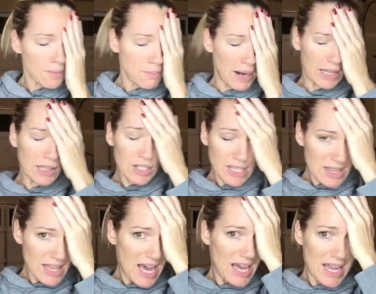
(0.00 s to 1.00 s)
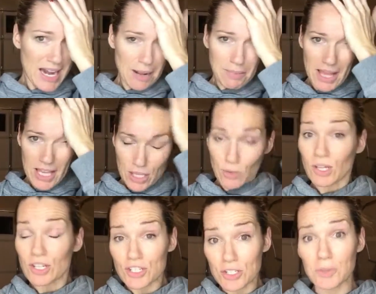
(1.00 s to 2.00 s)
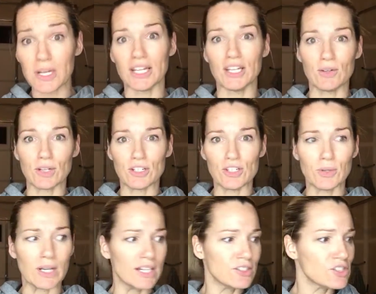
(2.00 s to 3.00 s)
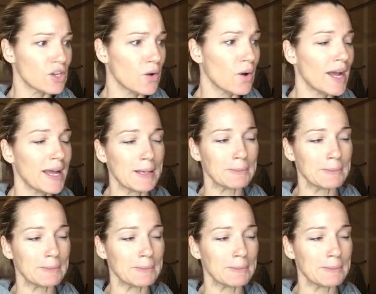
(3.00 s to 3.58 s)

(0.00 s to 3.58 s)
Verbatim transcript: but I look at that and I'm like, you can do it, you can do it. So,